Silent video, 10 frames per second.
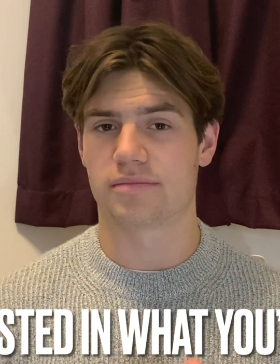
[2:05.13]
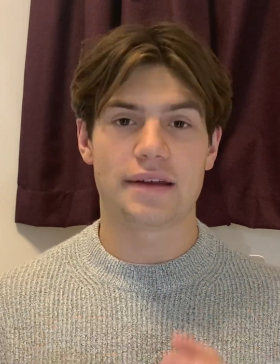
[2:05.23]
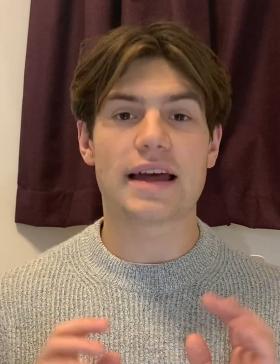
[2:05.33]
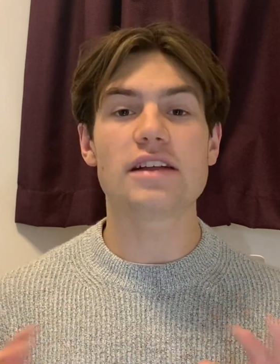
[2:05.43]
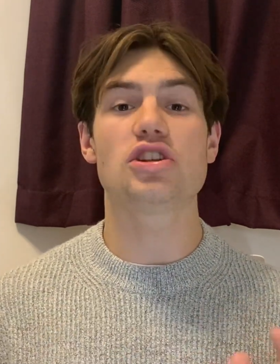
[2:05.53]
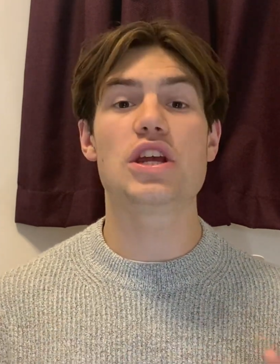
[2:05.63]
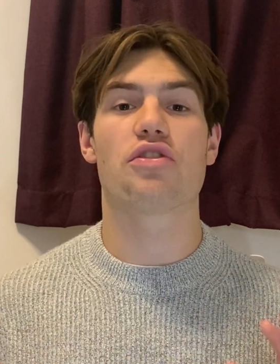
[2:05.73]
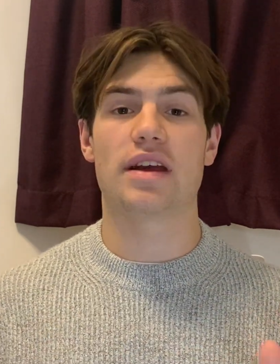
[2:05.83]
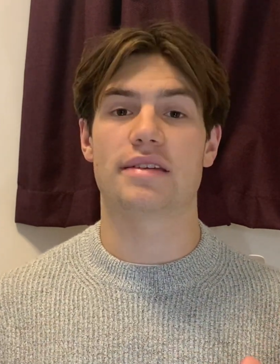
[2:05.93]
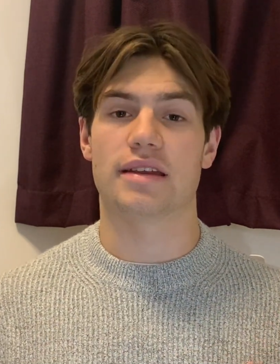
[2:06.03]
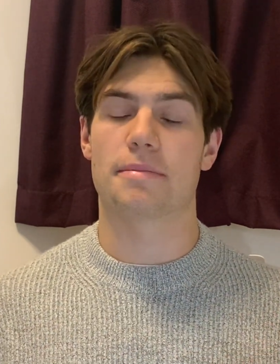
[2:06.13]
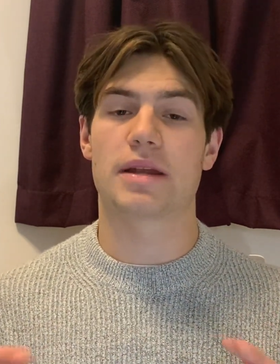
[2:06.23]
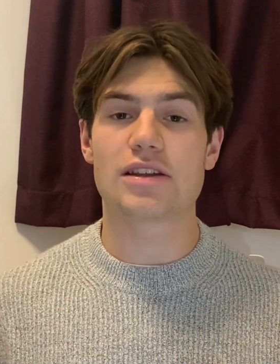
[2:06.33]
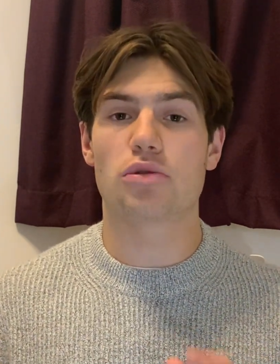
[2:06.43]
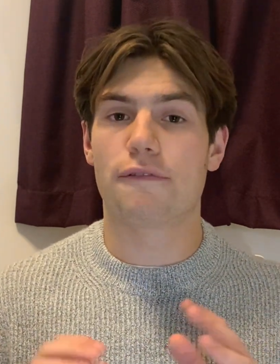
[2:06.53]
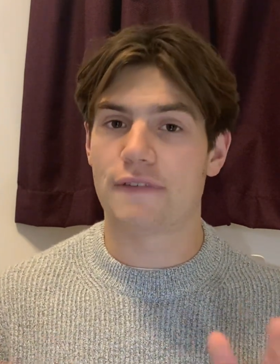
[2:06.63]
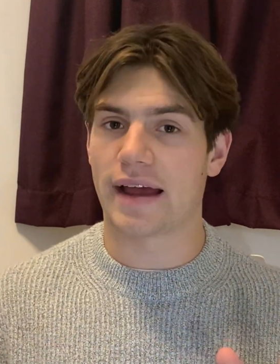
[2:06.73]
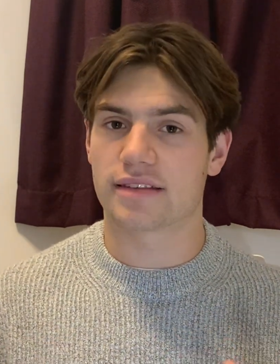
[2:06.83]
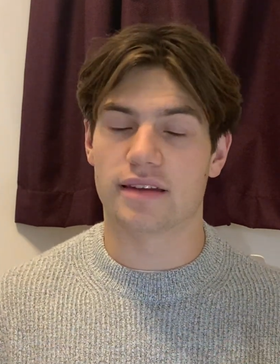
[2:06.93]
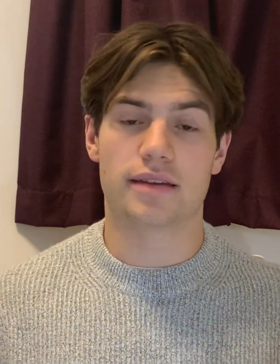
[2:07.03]
It's actually crazy the potential
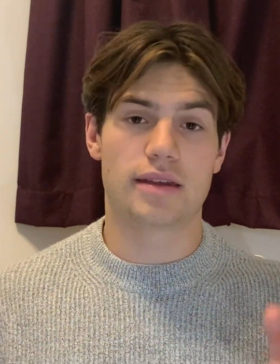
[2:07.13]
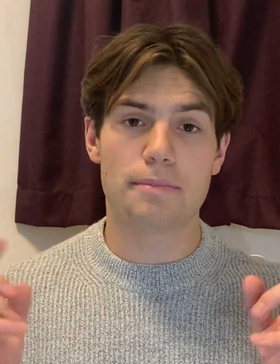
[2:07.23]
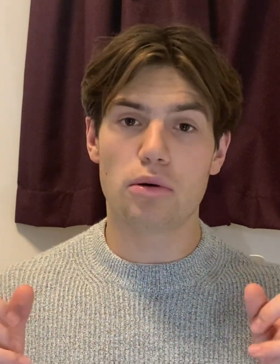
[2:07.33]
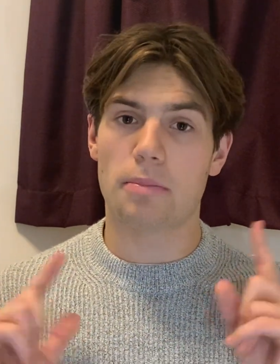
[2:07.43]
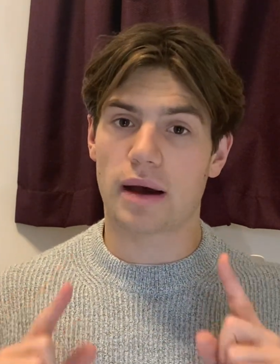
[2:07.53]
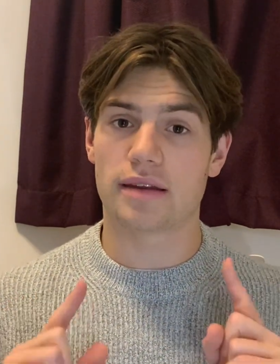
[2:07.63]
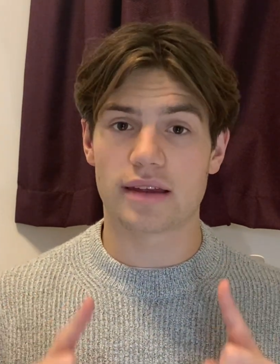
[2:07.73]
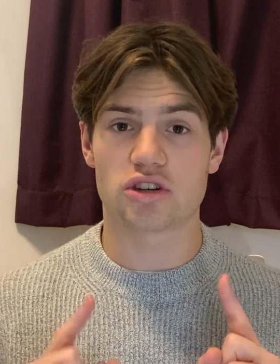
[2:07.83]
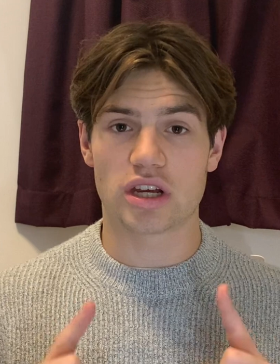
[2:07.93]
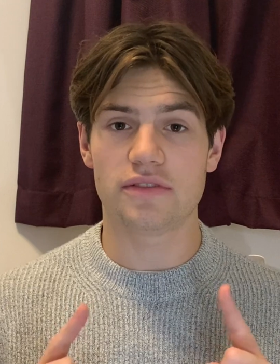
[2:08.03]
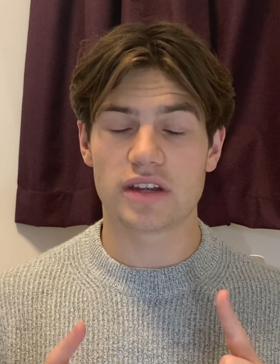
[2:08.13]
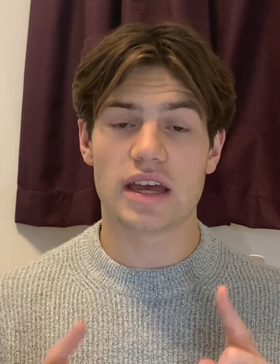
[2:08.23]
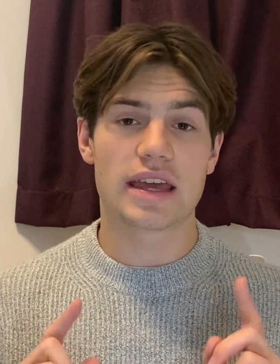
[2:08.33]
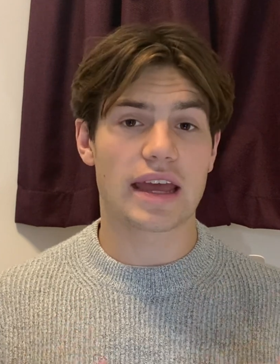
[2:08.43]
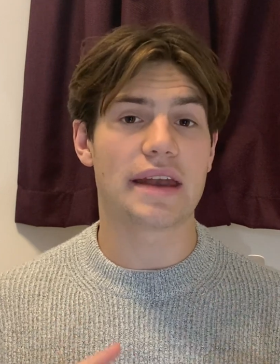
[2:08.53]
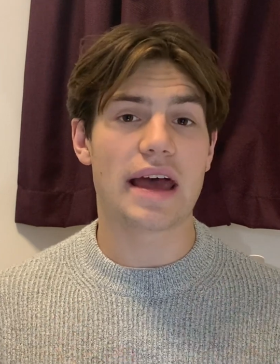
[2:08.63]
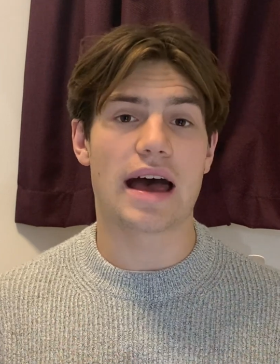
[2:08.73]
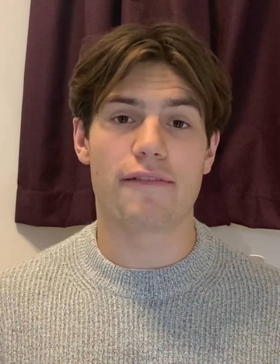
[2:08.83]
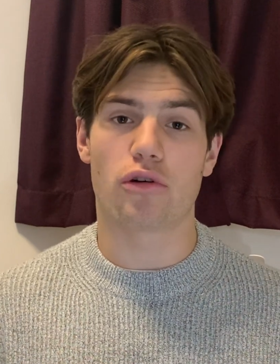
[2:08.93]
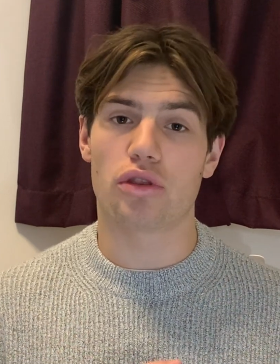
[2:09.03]
effect that a simple mindset shift can
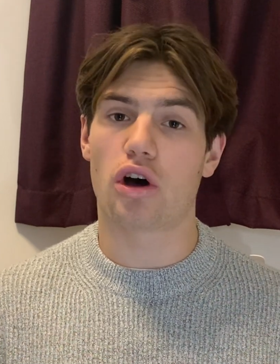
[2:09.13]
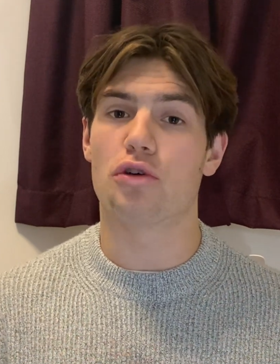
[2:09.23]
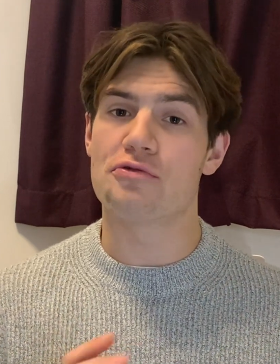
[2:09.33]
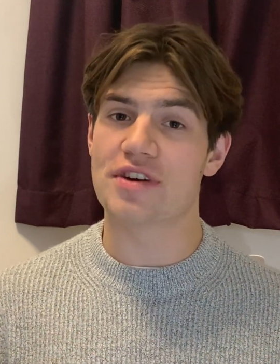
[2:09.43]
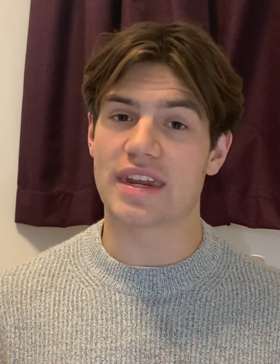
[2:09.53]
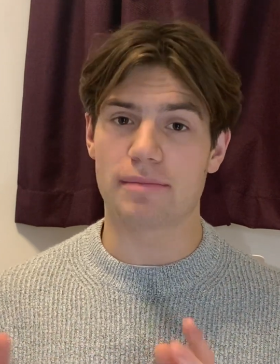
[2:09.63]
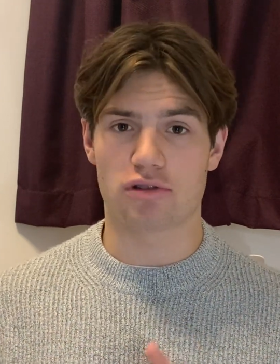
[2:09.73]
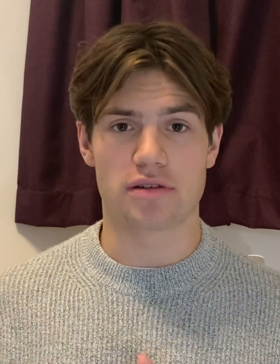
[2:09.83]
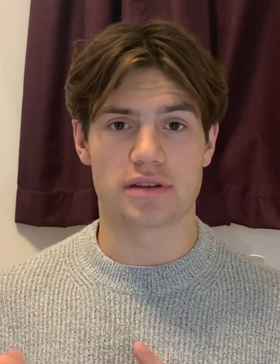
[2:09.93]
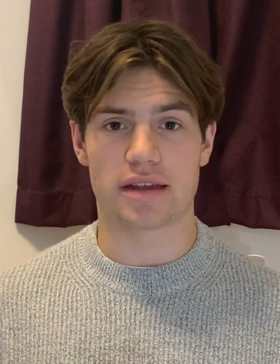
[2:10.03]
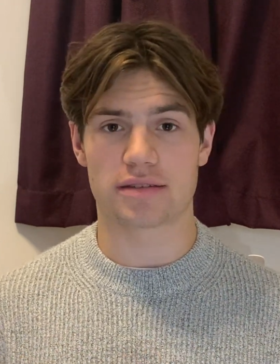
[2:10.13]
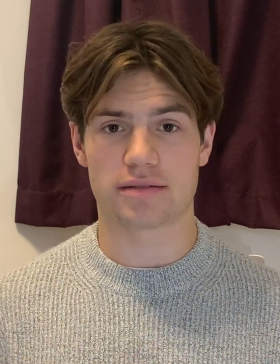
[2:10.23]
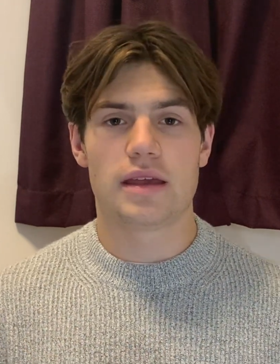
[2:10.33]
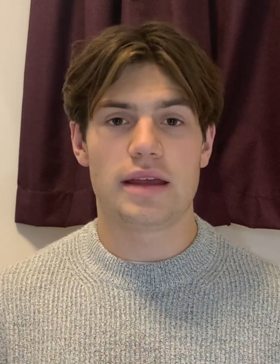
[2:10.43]
have on the whole reading process.